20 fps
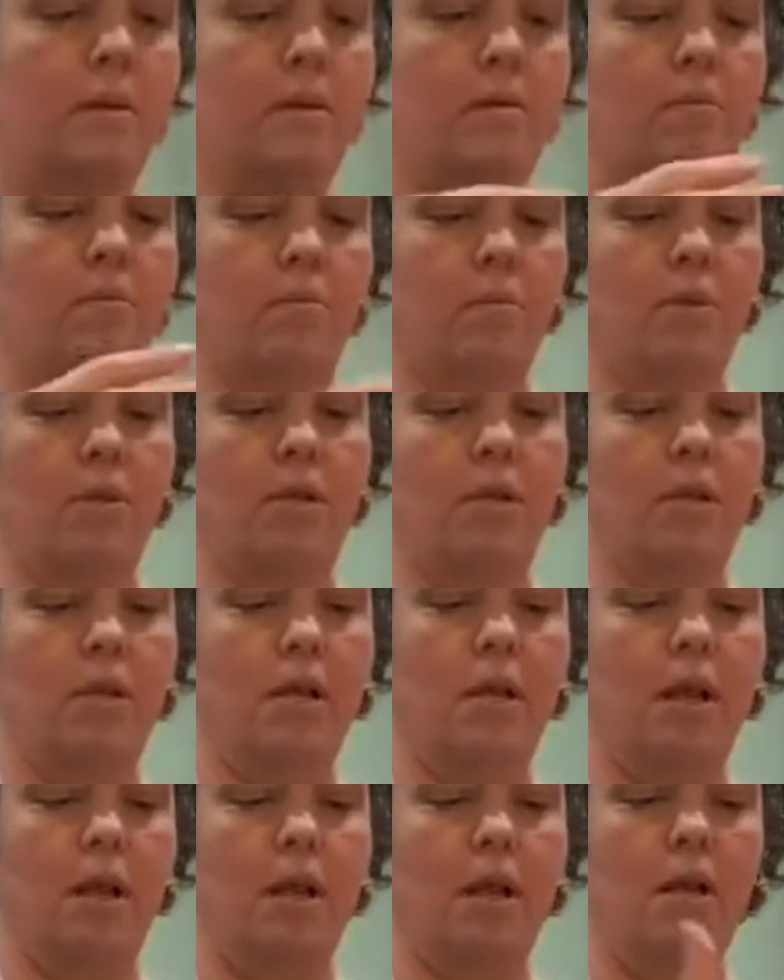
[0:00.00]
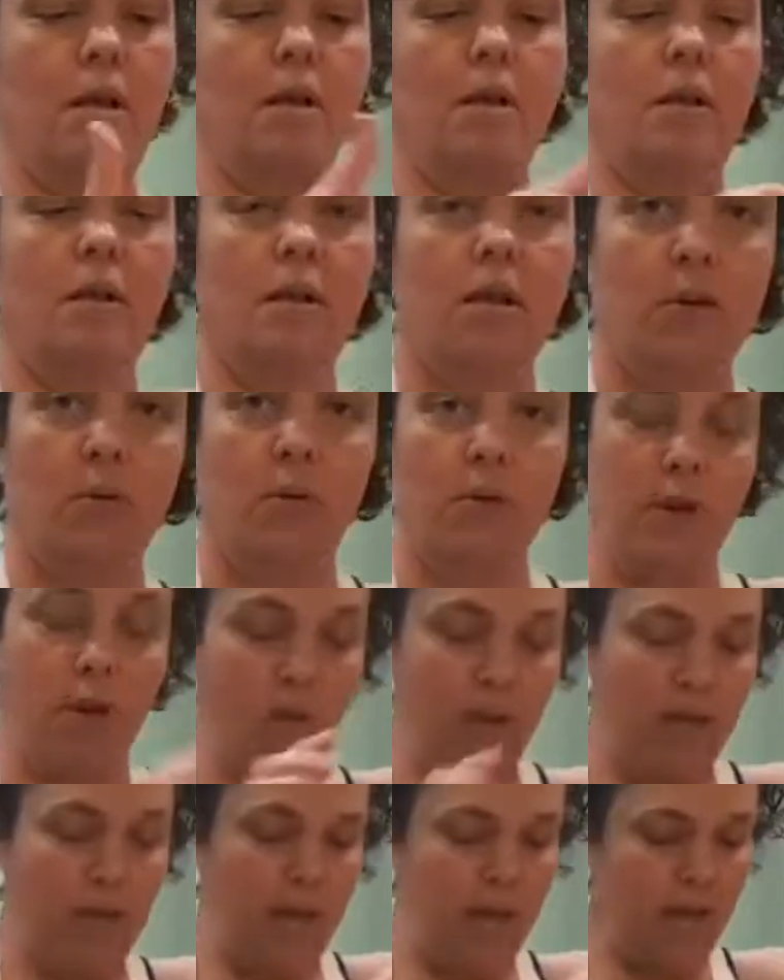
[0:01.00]
Put the lid on. Here we go
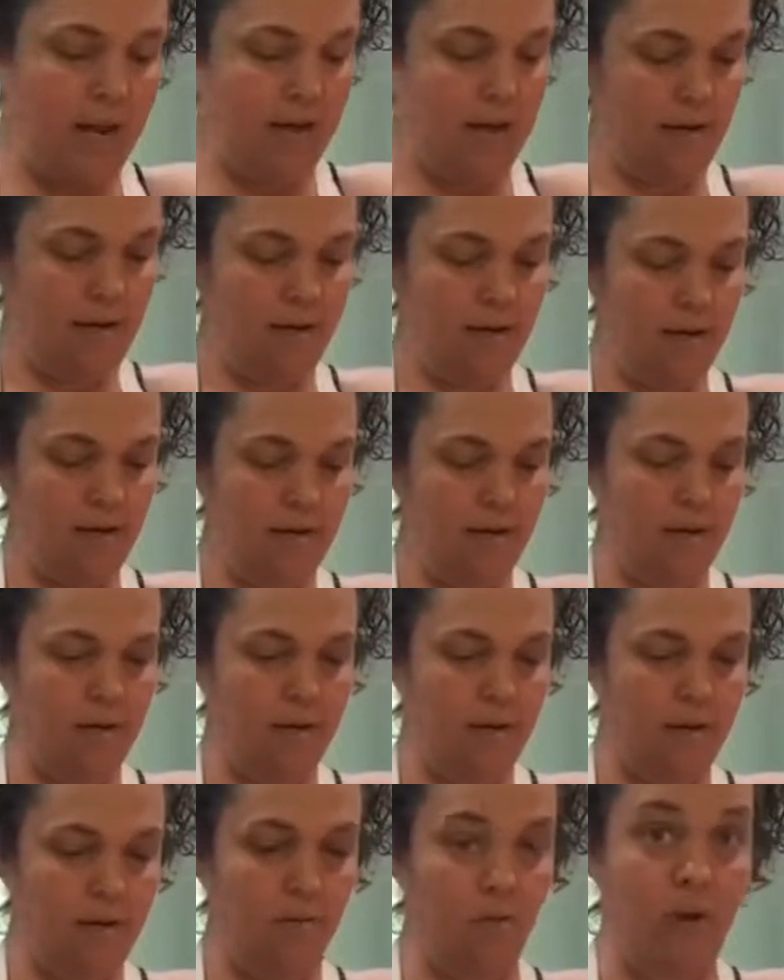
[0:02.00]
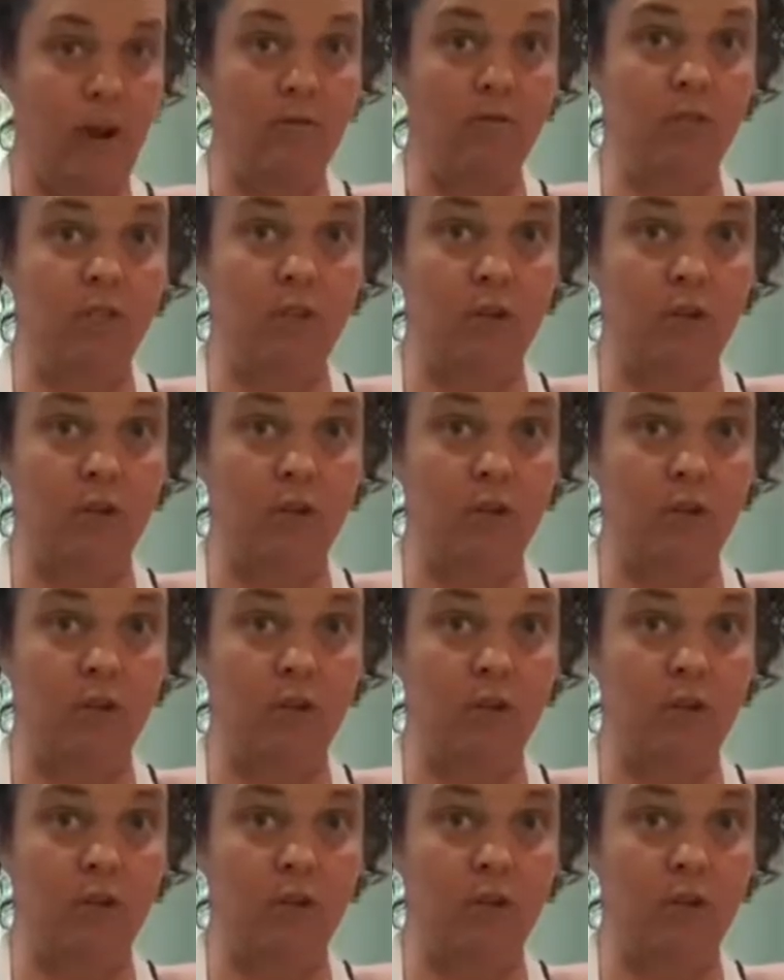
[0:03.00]
again. Round 2.